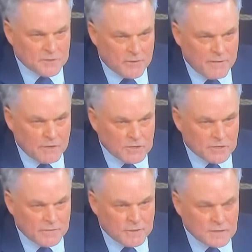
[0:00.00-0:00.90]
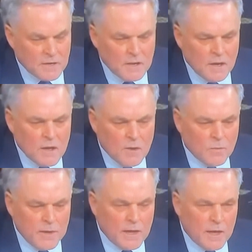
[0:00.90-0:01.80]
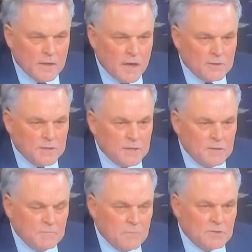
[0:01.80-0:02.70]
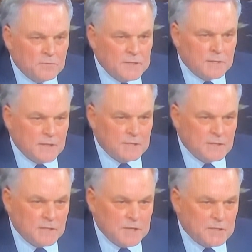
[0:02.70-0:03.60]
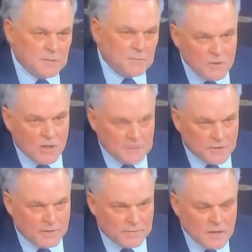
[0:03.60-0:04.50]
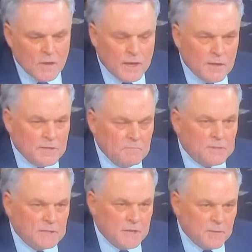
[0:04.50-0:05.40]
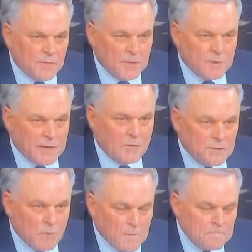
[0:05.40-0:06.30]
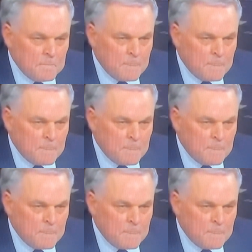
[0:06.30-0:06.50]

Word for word: the Internal Revenue Service. We, uh, under the most recent legislation, we got authority to bring on a thousand more.